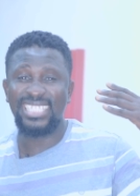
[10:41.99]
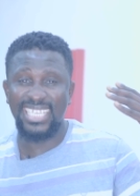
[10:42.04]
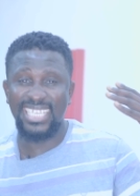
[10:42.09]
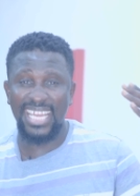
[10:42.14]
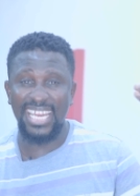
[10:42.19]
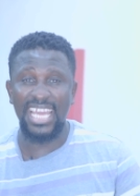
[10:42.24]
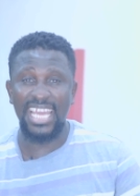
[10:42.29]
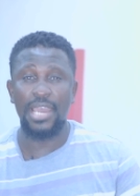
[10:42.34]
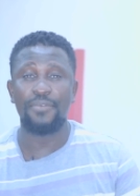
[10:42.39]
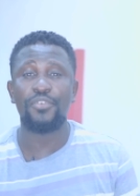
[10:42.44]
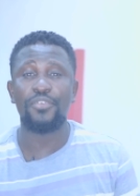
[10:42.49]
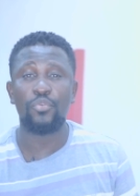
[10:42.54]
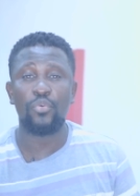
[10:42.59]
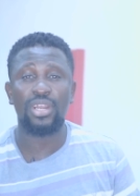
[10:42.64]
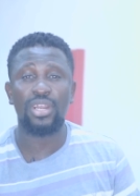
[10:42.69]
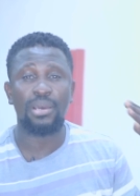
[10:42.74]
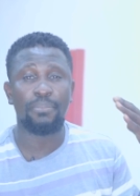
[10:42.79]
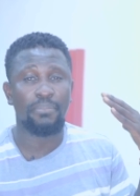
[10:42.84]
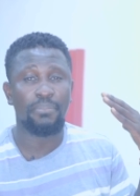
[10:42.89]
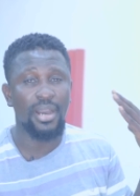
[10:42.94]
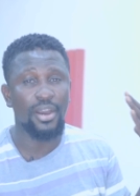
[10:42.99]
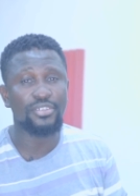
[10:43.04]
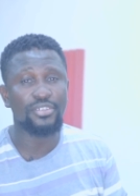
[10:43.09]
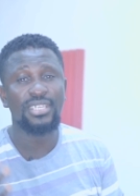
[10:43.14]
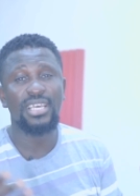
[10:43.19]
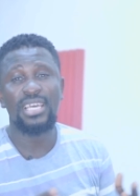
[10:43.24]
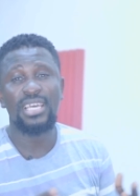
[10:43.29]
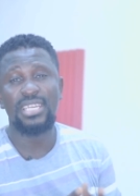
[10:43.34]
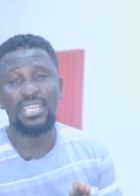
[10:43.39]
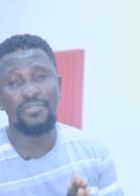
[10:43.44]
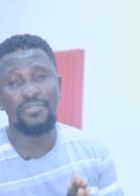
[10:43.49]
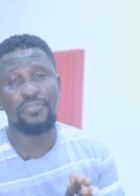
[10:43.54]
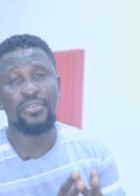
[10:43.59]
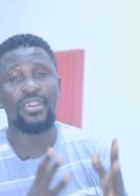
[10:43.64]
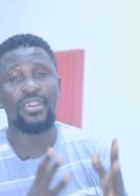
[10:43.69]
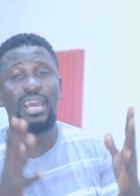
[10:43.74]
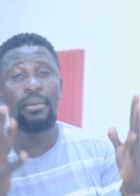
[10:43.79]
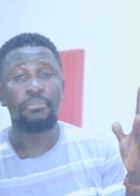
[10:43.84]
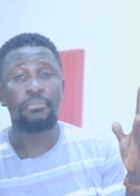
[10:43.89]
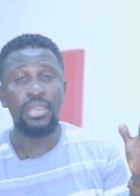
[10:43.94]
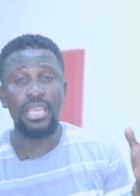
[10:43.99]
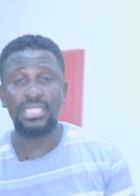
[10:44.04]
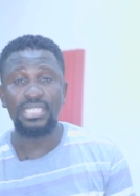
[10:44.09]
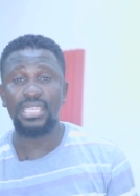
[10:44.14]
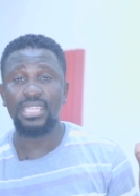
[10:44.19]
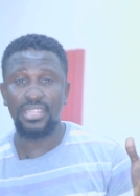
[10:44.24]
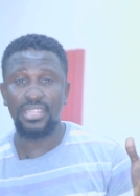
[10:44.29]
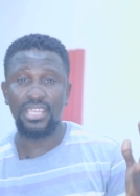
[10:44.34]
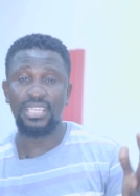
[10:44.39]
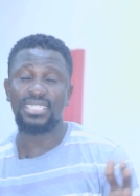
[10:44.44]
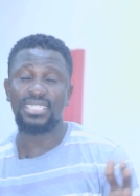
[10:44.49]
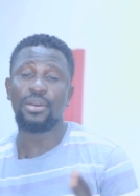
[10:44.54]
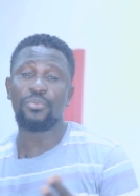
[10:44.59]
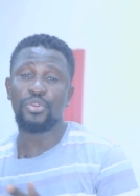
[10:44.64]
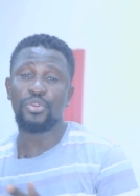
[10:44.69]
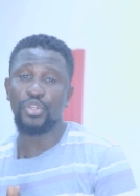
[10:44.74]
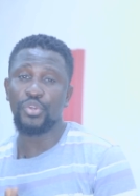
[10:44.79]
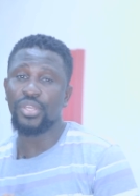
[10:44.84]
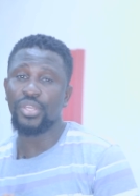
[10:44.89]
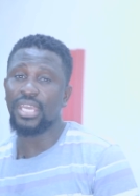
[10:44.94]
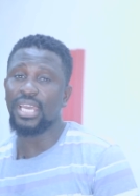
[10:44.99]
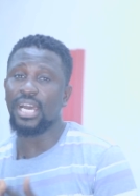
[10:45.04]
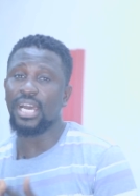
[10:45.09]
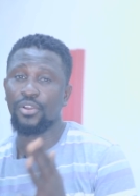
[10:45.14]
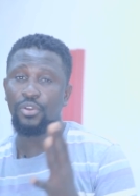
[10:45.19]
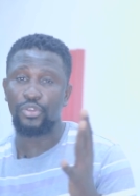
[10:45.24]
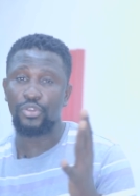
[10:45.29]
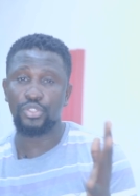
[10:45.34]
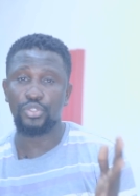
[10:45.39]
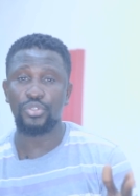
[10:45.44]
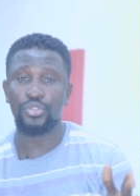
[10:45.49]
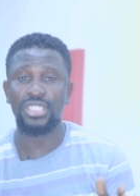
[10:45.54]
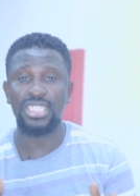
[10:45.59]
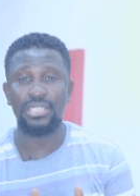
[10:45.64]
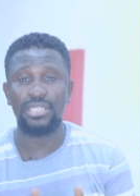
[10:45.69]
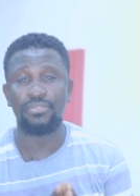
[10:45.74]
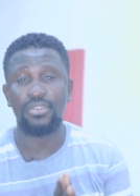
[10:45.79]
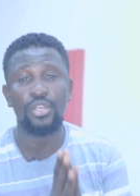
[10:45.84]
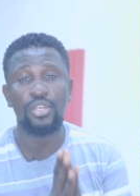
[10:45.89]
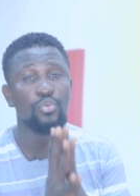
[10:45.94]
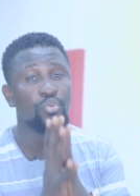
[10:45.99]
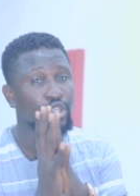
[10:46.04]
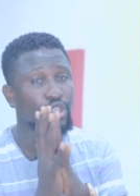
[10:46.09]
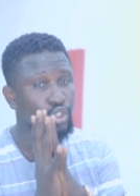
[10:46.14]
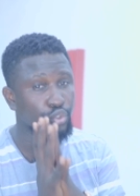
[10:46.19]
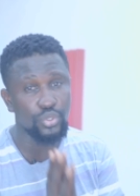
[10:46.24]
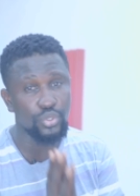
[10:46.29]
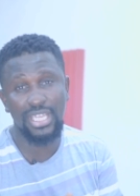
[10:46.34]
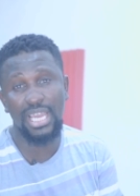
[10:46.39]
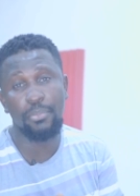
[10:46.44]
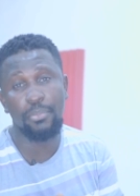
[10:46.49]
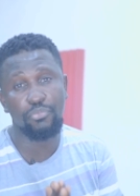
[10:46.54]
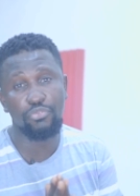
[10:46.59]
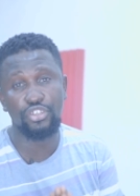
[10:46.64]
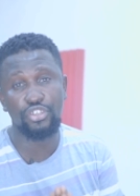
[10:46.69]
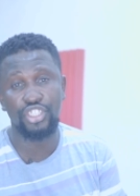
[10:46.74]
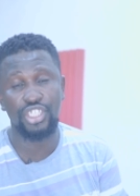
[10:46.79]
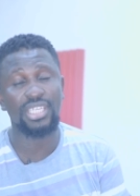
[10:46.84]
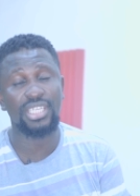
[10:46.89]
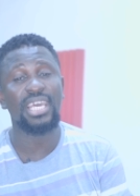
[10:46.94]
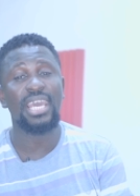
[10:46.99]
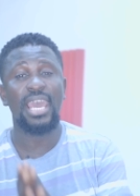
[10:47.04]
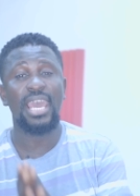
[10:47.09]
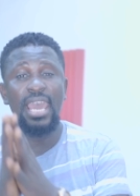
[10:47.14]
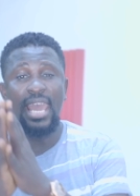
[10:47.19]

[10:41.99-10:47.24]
Tell everyone about the very amazing things that we do here at Gusto TV. We truly appreciate